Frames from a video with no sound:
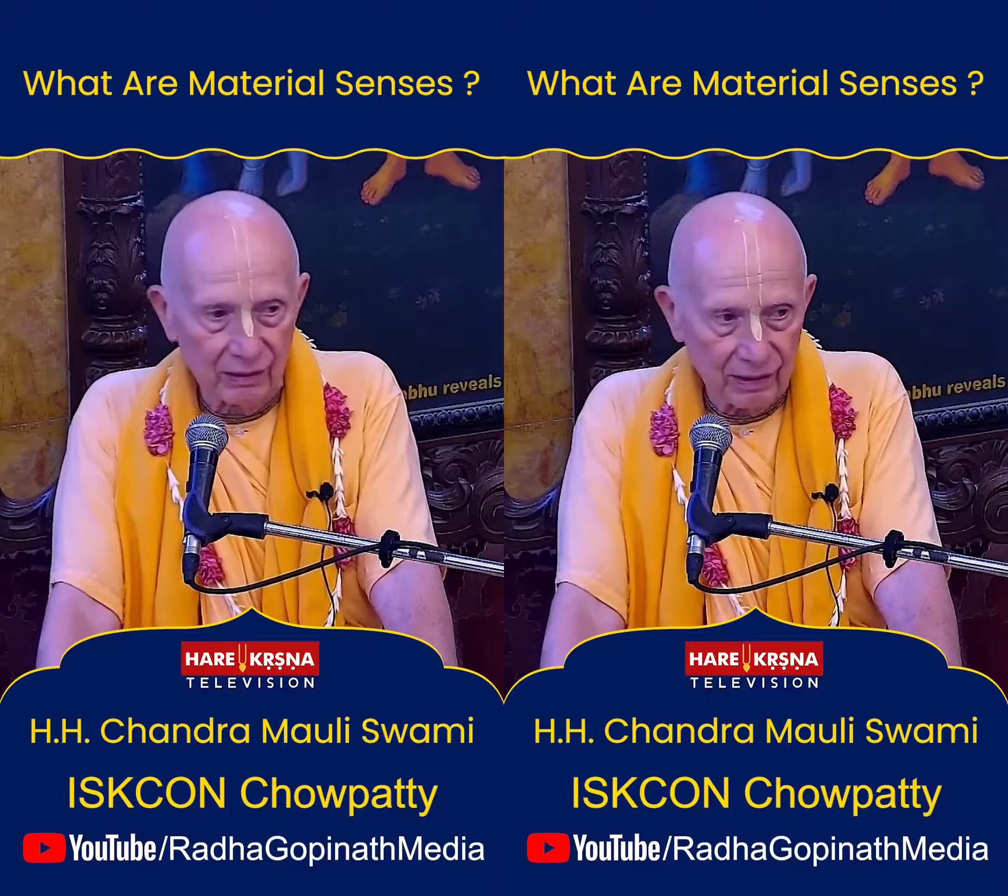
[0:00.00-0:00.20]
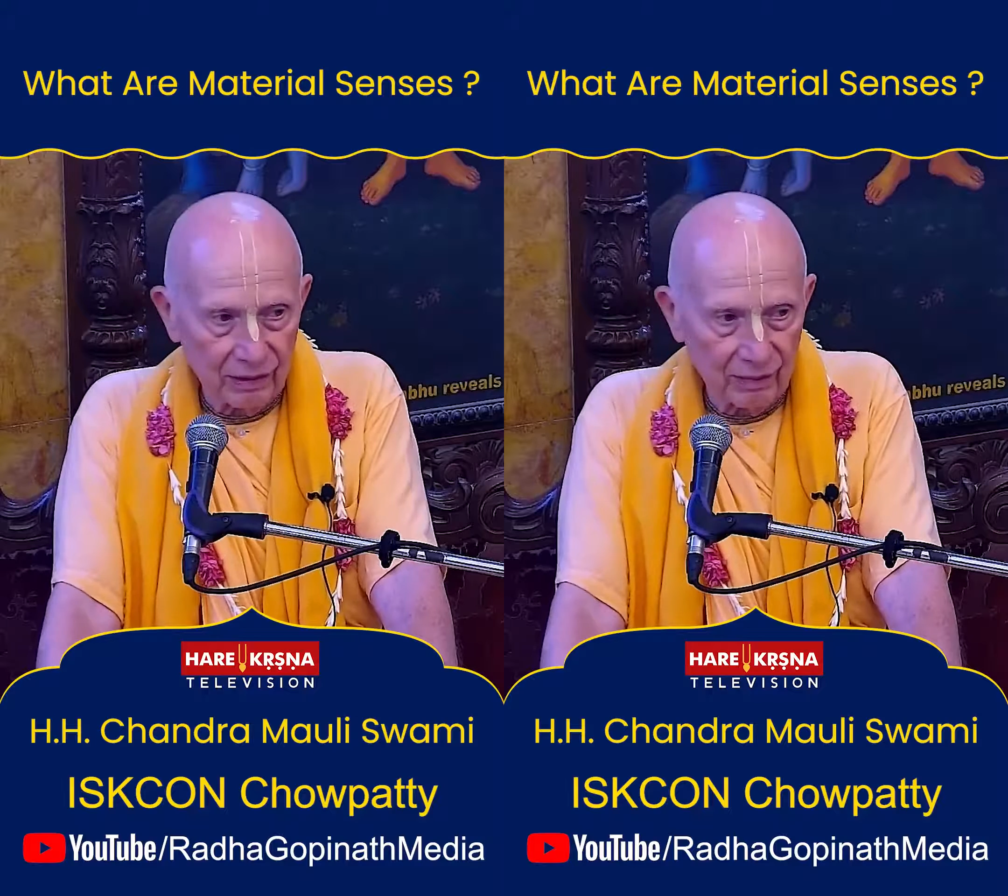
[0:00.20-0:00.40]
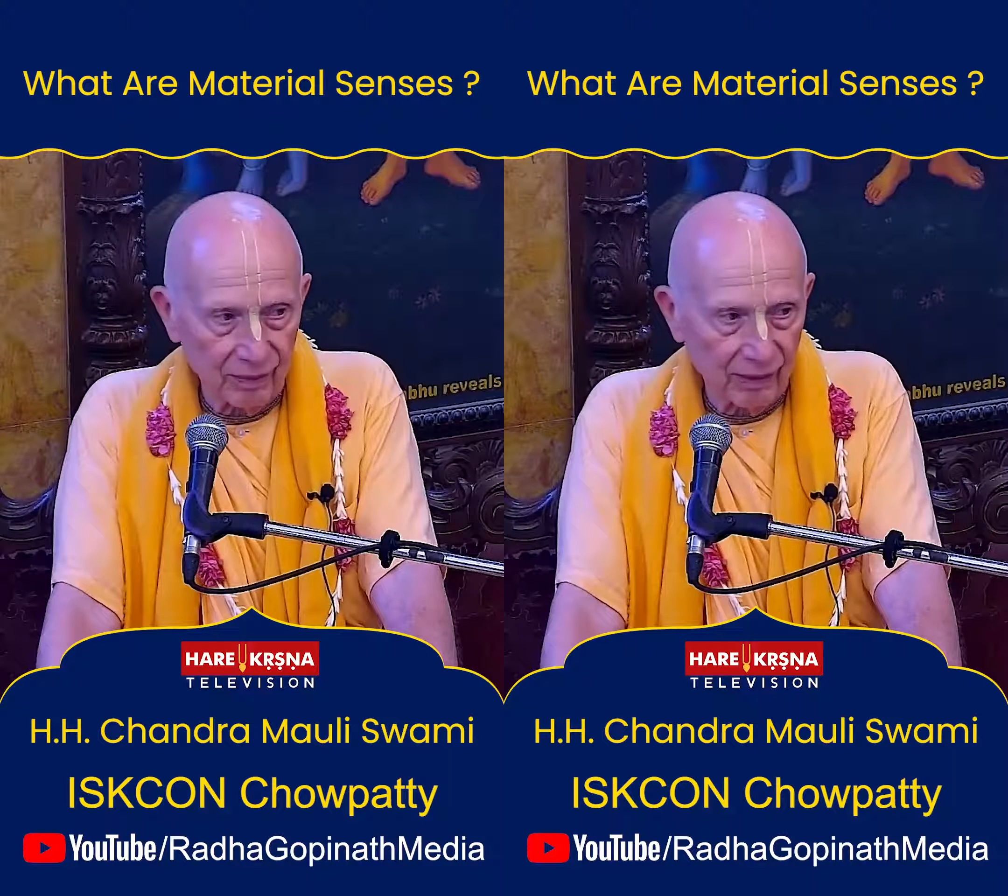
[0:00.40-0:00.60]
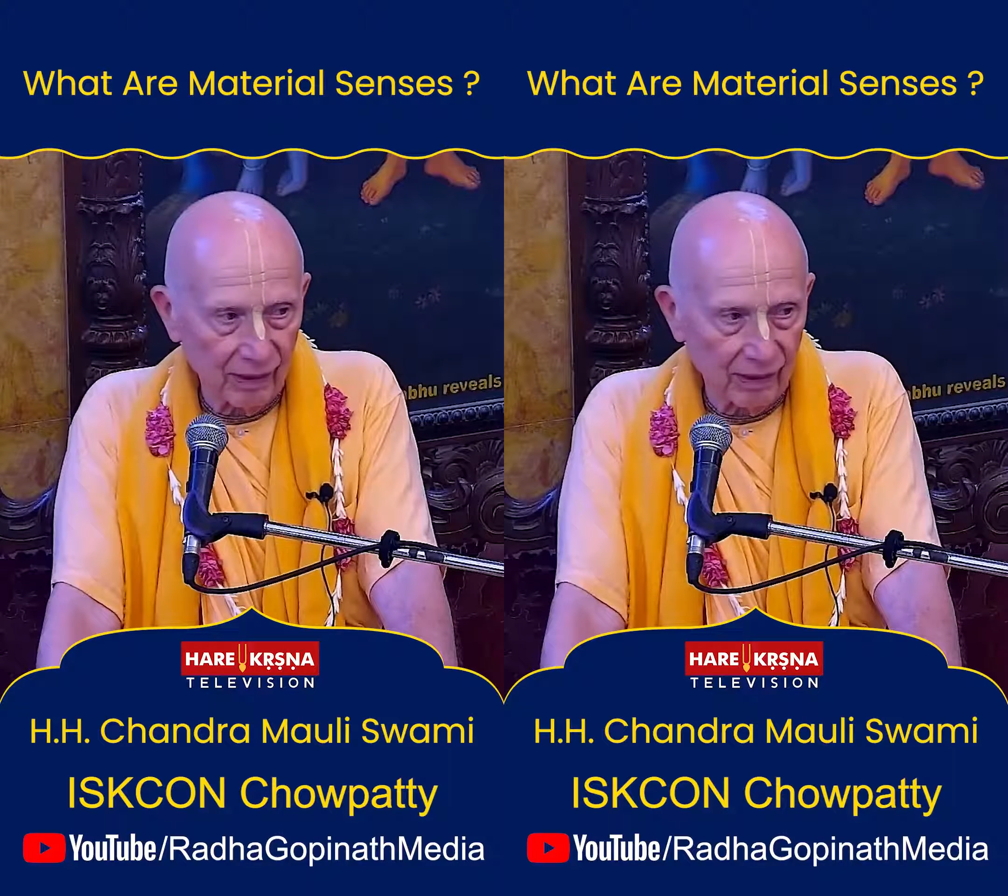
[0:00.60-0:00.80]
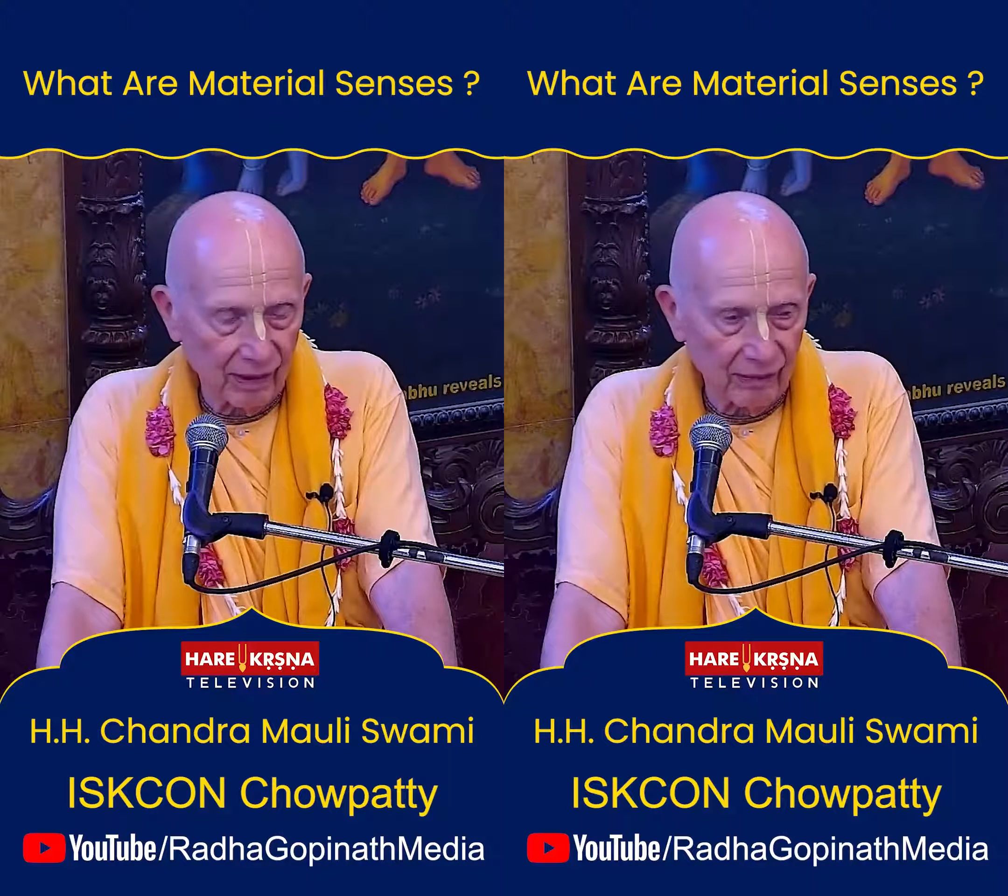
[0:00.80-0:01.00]
It's simply a
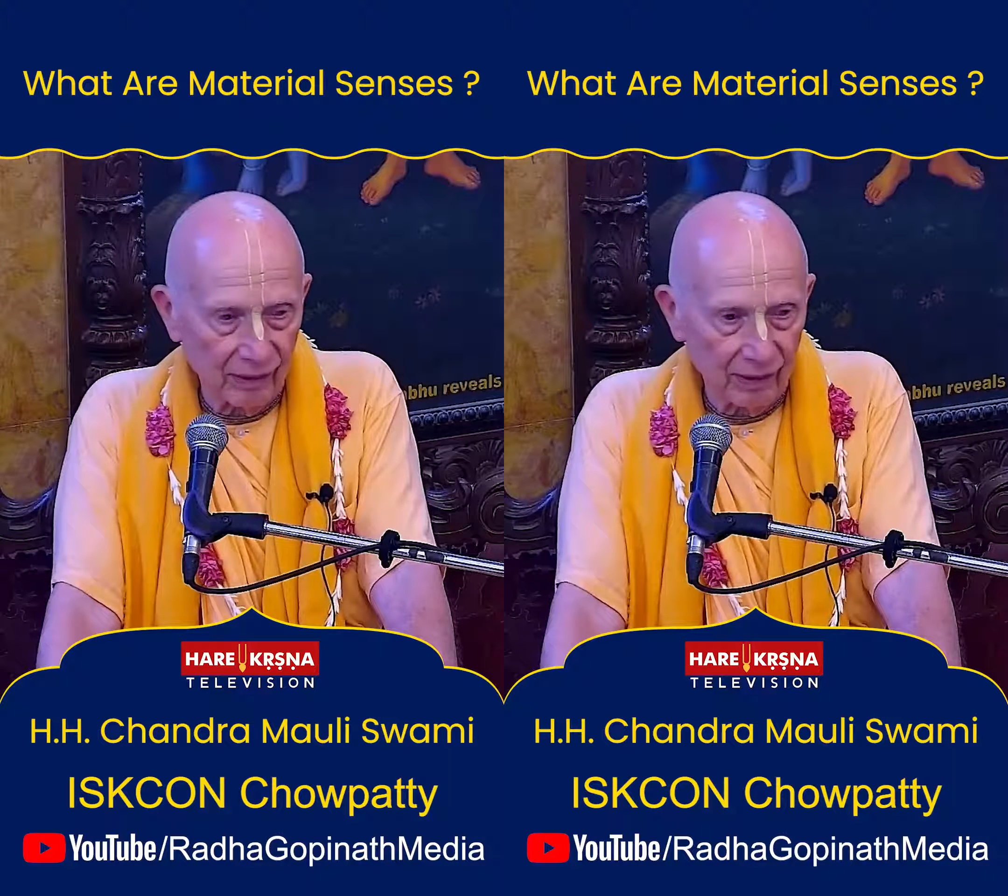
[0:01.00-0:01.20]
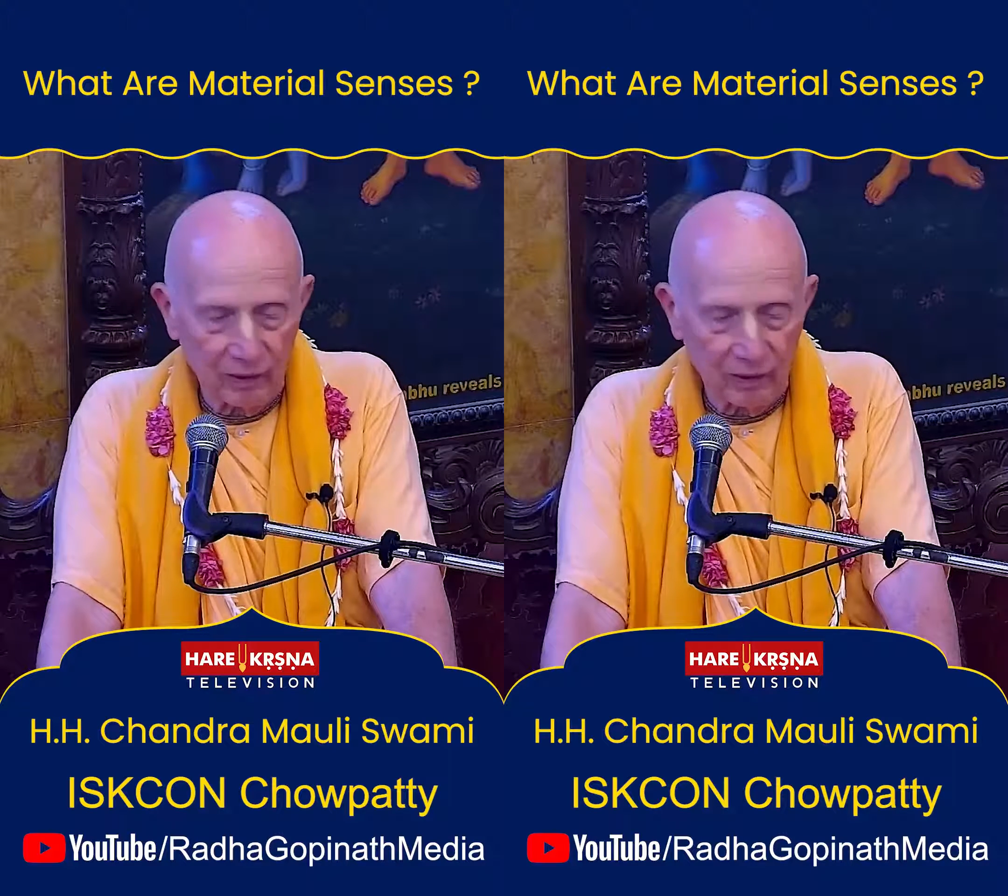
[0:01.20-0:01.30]
covering